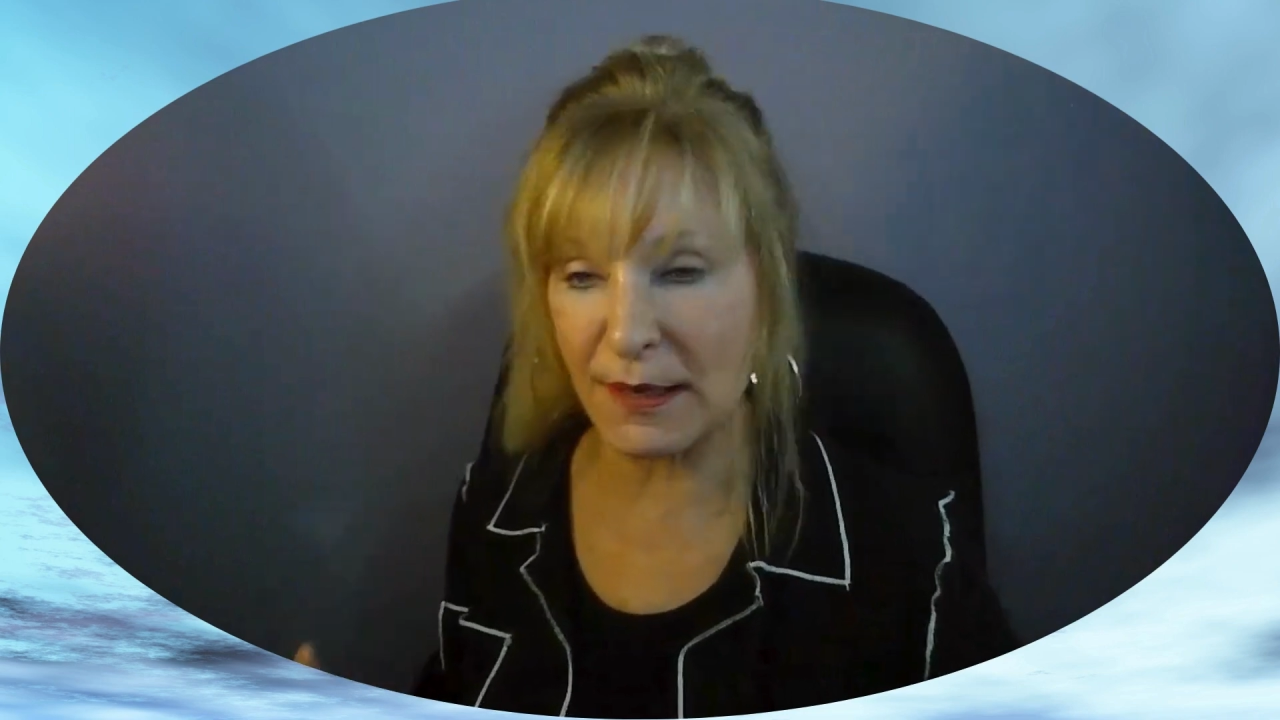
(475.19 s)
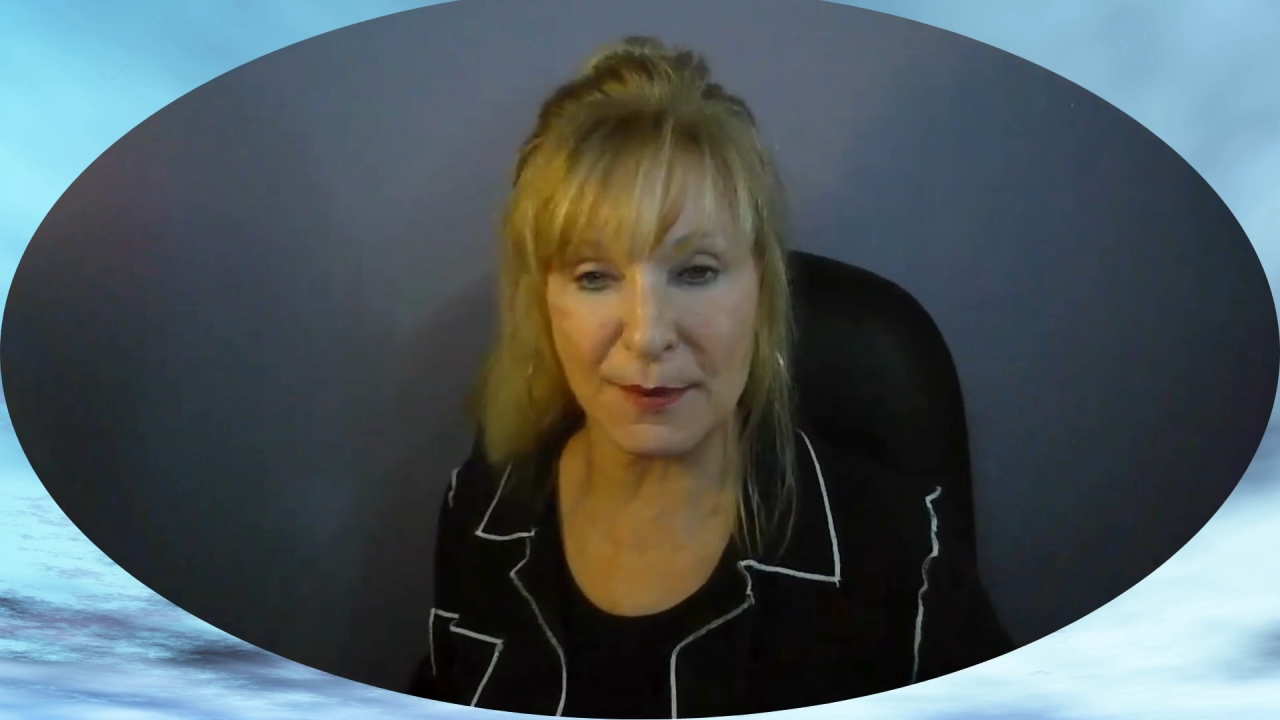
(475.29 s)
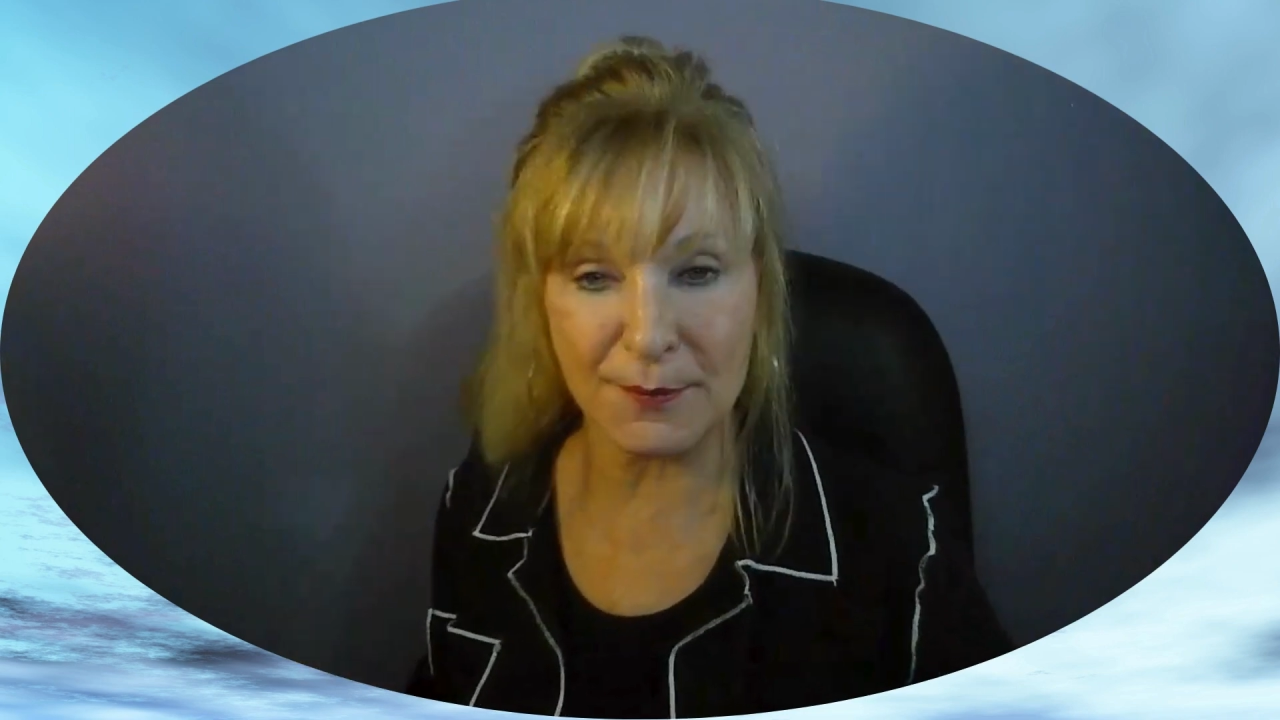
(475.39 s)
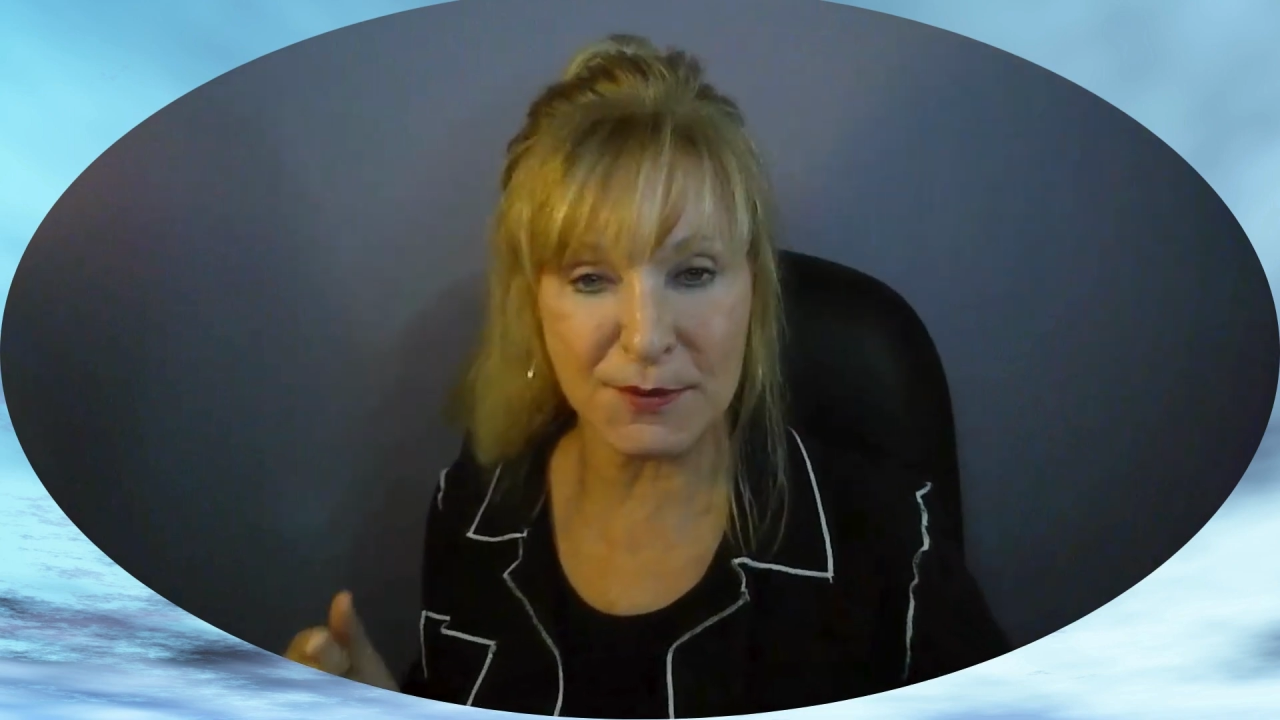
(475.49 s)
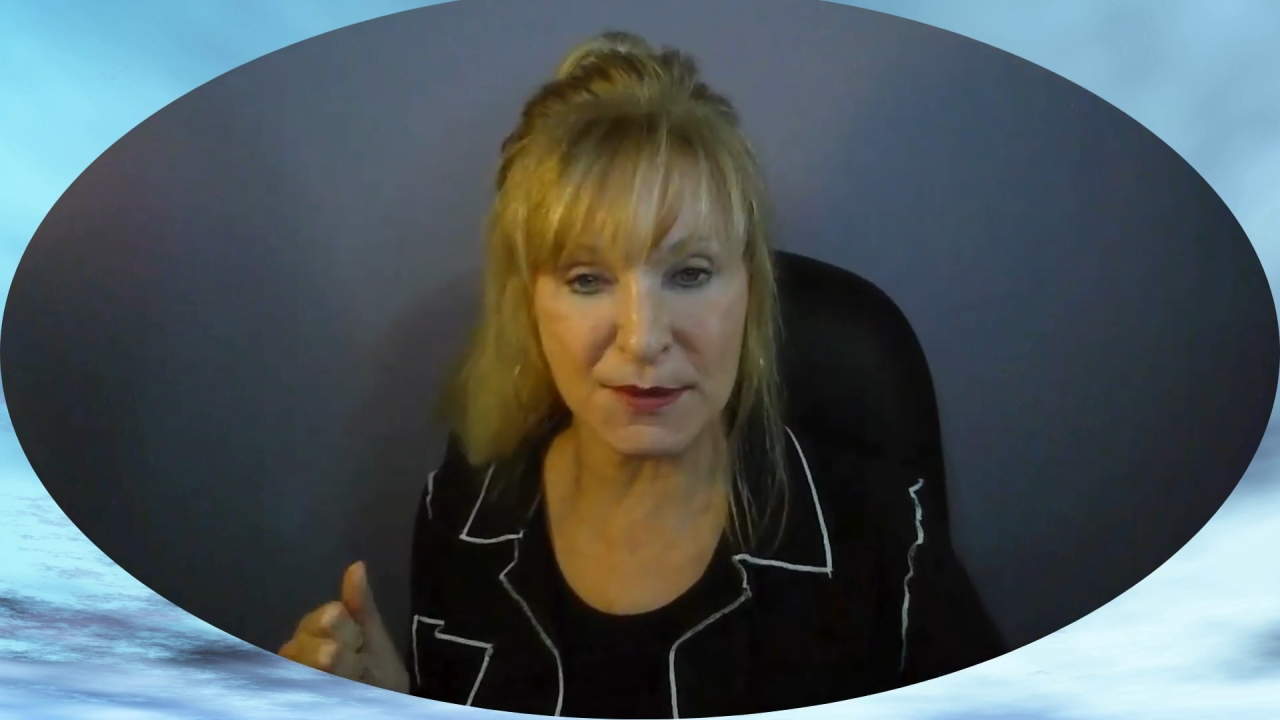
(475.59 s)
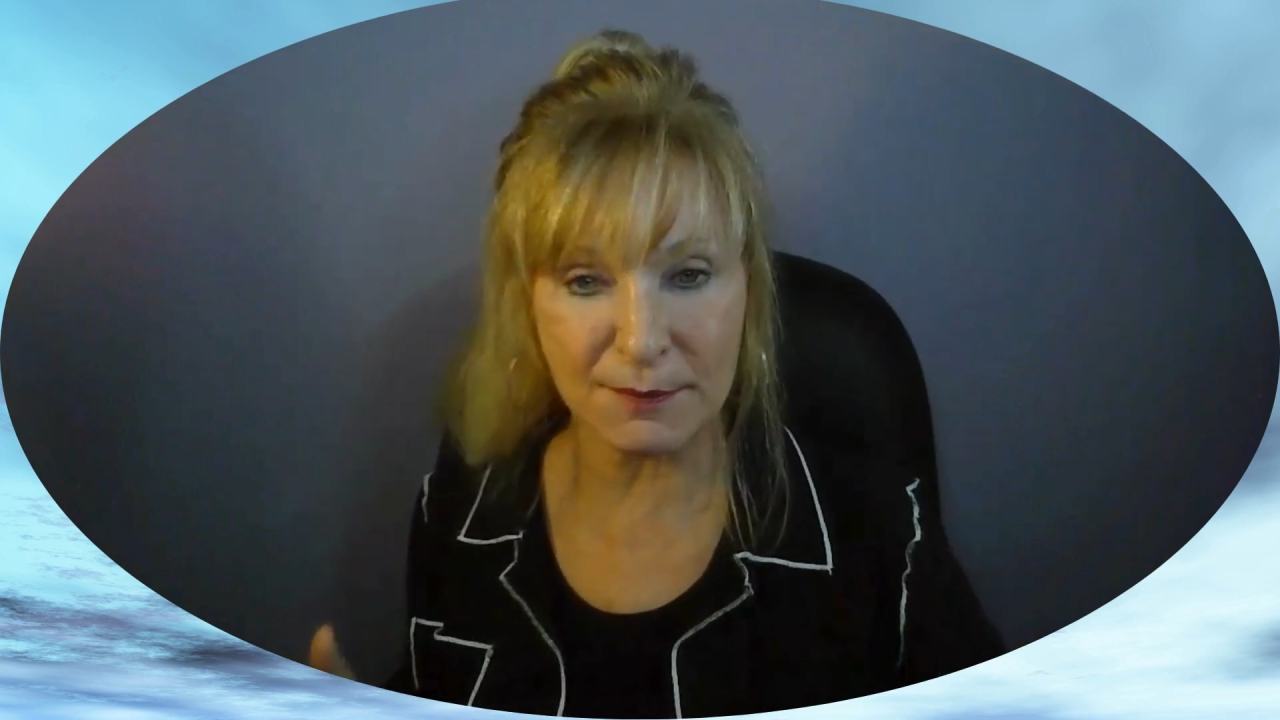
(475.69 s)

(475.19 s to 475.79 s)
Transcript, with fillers: comes to